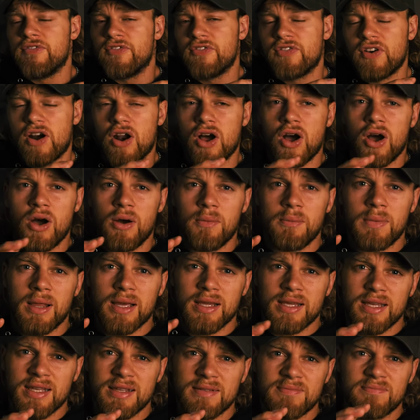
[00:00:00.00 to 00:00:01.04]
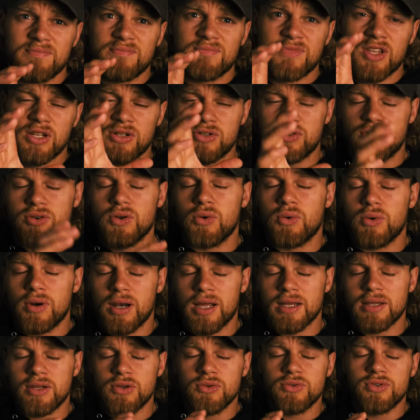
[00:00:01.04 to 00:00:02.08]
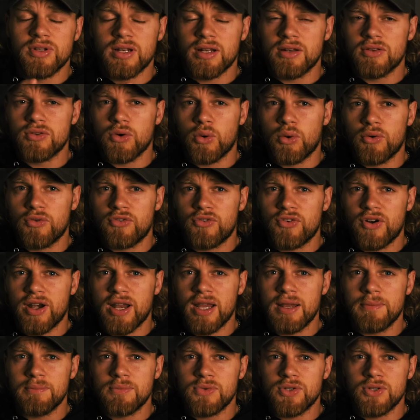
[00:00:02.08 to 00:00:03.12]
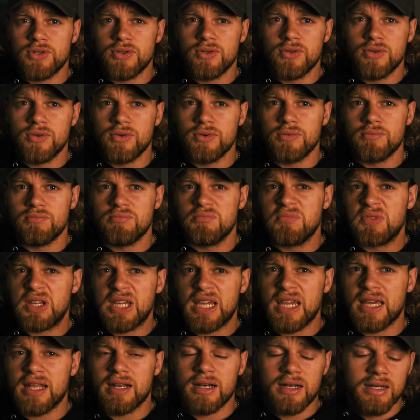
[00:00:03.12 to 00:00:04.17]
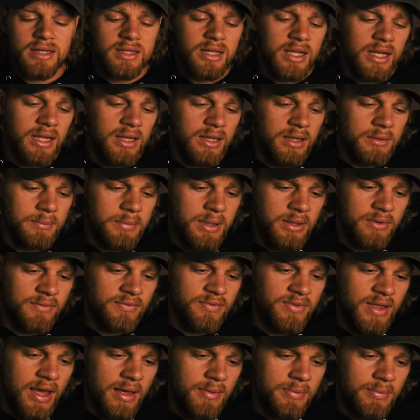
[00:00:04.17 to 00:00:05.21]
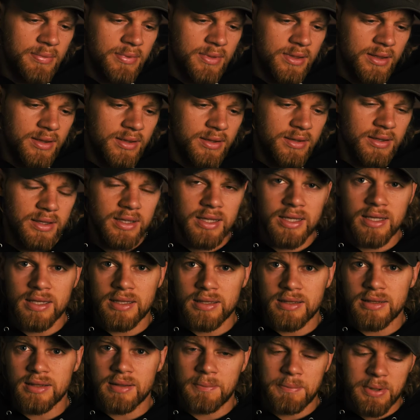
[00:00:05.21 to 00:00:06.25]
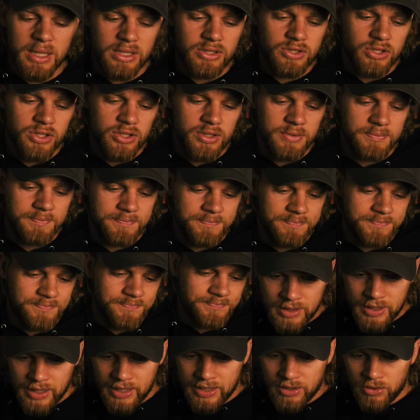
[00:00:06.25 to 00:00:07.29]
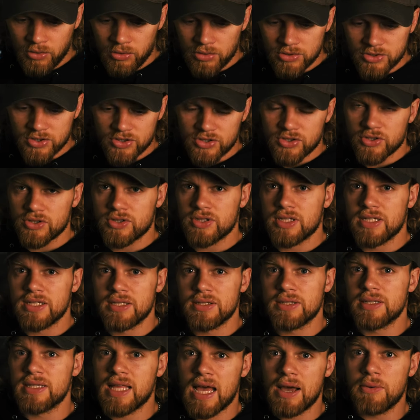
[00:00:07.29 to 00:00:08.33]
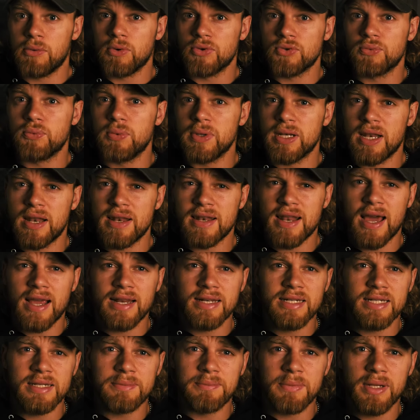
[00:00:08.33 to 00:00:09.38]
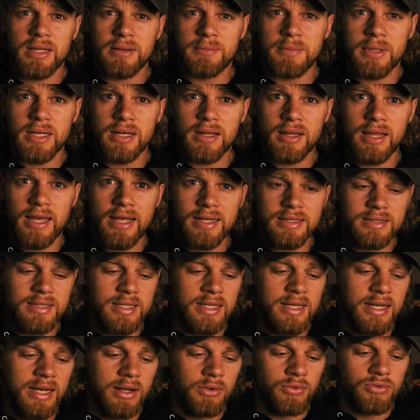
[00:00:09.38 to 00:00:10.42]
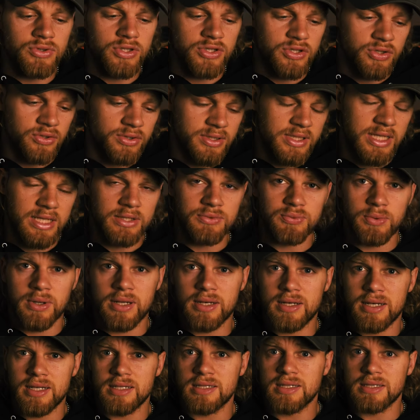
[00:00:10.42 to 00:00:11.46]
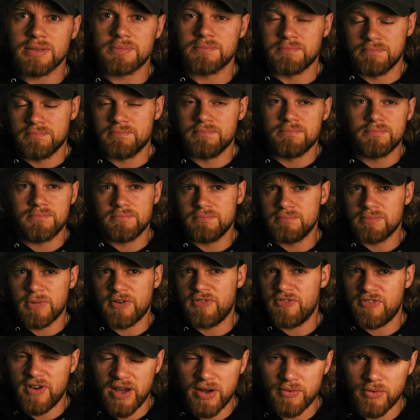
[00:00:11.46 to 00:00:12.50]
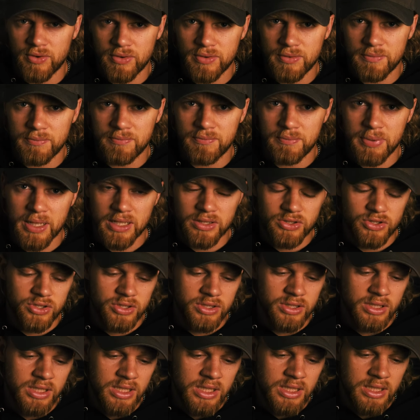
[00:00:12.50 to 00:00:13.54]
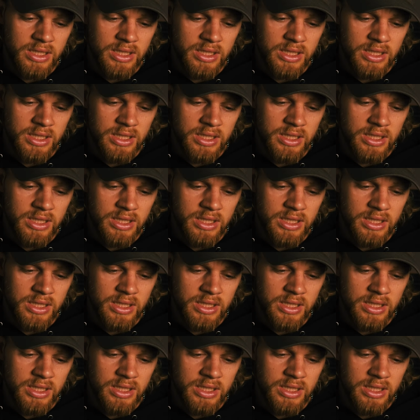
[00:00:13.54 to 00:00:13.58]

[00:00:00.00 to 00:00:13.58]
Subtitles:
from like the door, like using the door frame to get a little bit of depth in the picture. And I also took this, that was with a 19 millimeter lens, and I also took this one. This is my favorite picture.